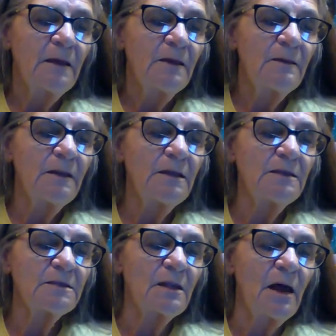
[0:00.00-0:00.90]
Then
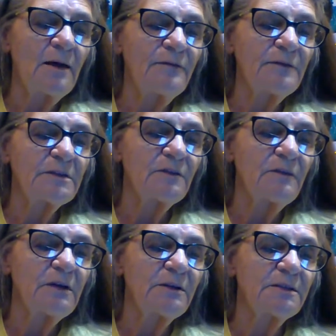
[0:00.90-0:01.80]
his life is a
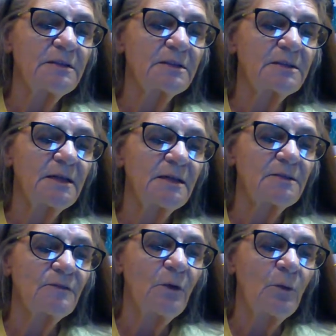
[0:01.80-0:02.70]
very
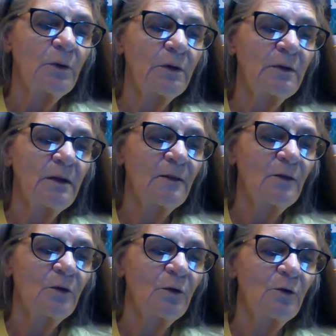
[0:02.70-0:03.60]
successful one, and the
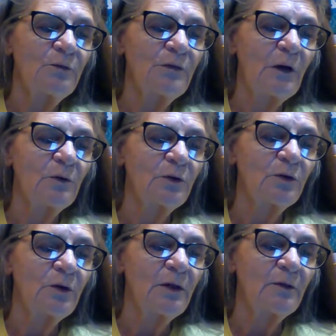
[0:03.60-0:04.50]
girl folded
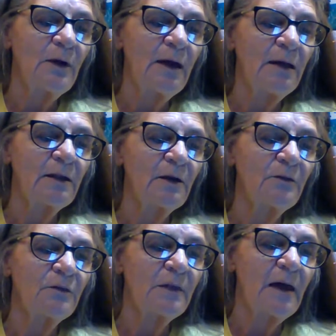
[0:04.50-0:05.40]
her other hand
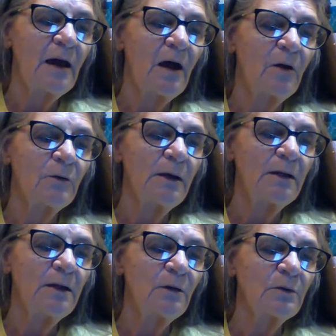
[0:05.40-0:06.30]
over that
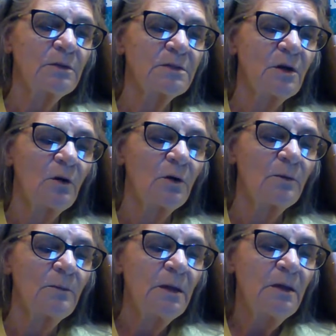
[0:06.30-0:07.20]
already on his
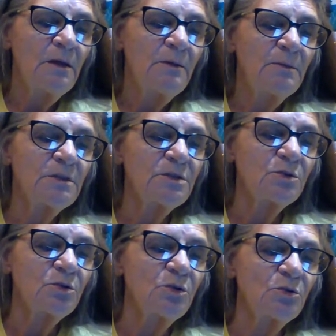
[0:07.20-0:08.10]
arm.
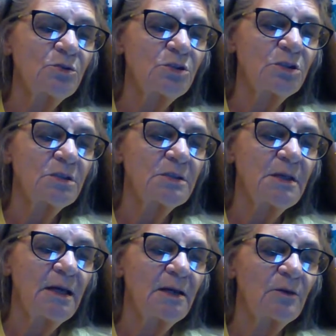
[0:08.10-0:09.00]
Mister Yule shook his
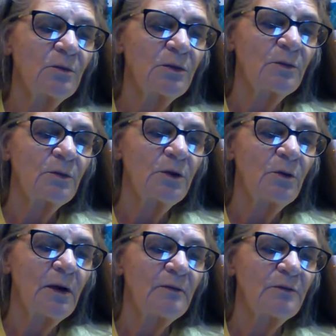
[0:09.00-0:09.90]
head with a
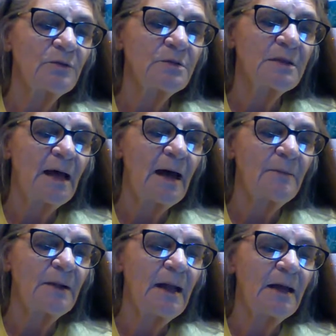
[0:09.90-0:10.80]
regretful sigh,
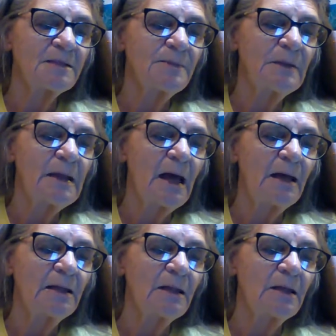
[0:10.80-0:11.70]
but asked
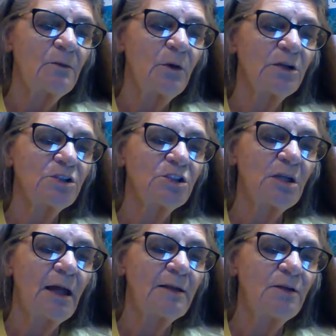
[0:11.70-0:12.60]
benignly, What shall
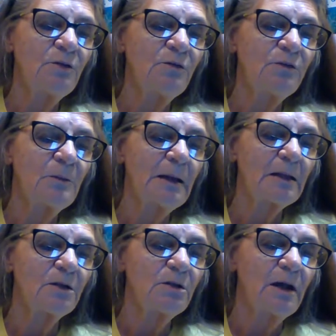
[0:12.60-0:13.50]
I do for my
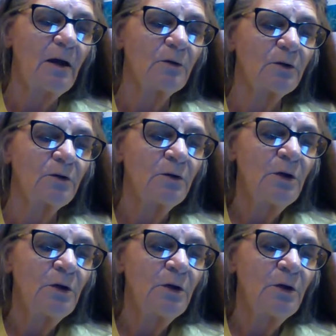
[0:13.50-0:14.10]
little daughter?